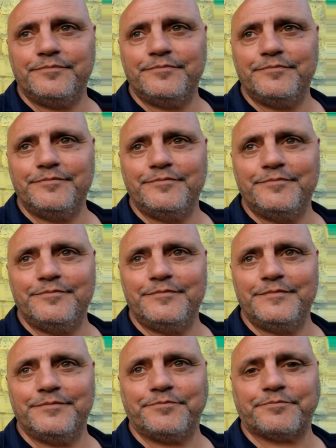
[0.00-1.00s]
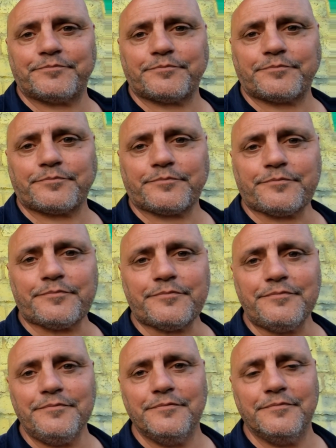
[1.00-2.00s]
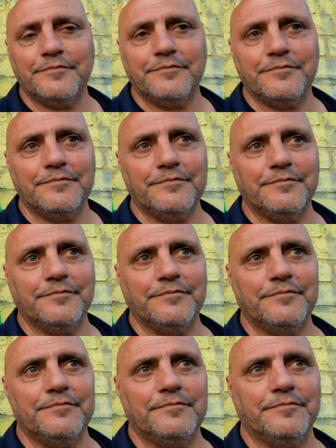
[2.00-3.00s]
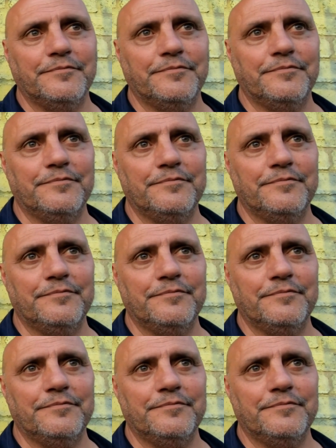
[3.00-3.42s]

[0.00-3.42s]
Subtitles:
No words are spoken by the person on screen.